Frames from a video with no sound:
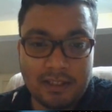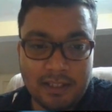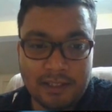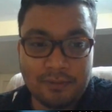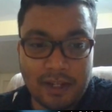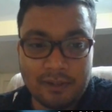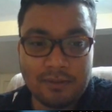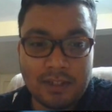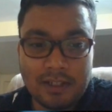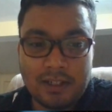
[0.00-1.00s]
e5,
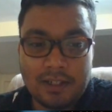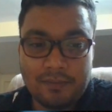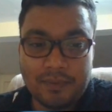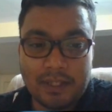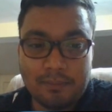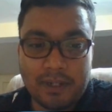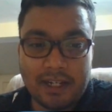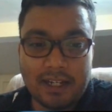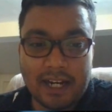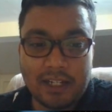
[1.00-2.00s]
they play
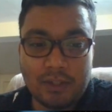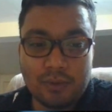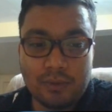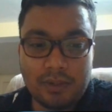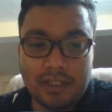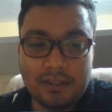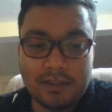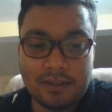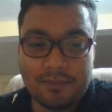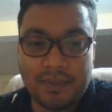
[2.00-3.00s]
knight to
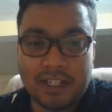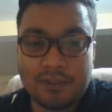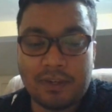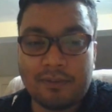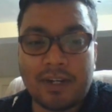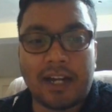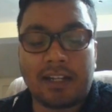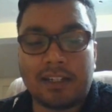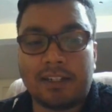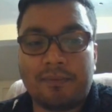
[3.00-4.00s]
h5
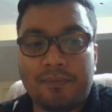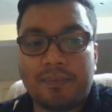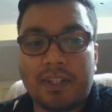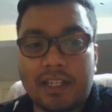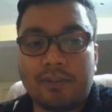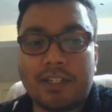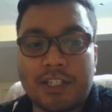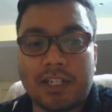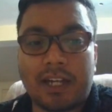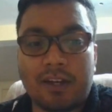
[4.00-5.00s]
directly, give a
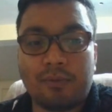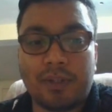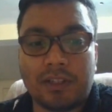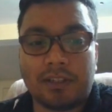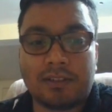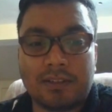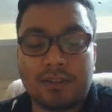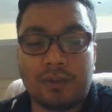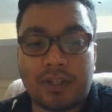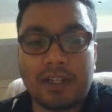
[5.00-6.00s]
check and win this.
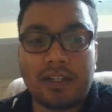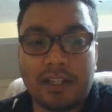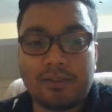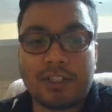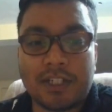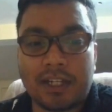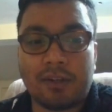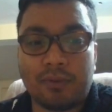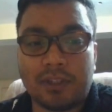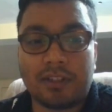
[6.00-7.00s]
Okay, give a check
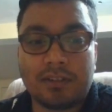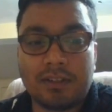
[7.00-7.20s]
and win this,